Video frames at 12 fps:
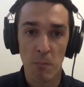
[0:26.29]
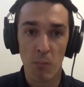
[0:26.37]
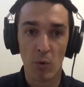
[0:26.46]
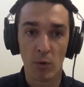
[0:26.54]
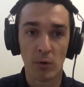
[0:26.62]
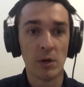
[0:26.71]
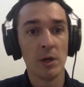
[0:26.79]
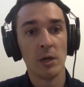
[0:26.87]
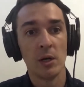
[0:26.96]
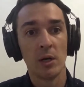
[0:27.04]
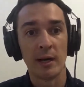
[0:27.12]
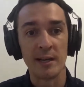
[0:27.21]
more
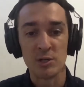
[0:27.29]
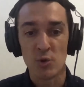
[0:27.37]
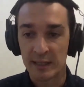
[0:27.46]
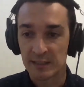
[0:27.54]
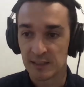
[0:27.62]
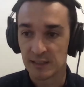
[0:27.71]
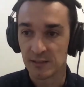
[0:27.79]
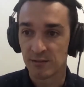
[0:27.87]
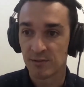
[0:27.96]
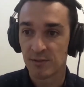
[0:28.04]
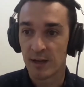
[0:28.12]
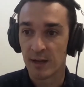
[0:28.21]

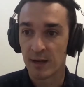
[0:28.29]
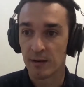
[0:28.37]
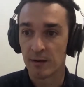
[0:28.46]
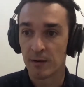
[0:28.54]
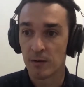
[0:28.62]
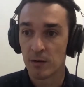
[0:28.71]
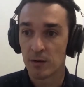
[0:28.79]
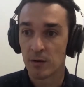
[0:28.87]
interactive and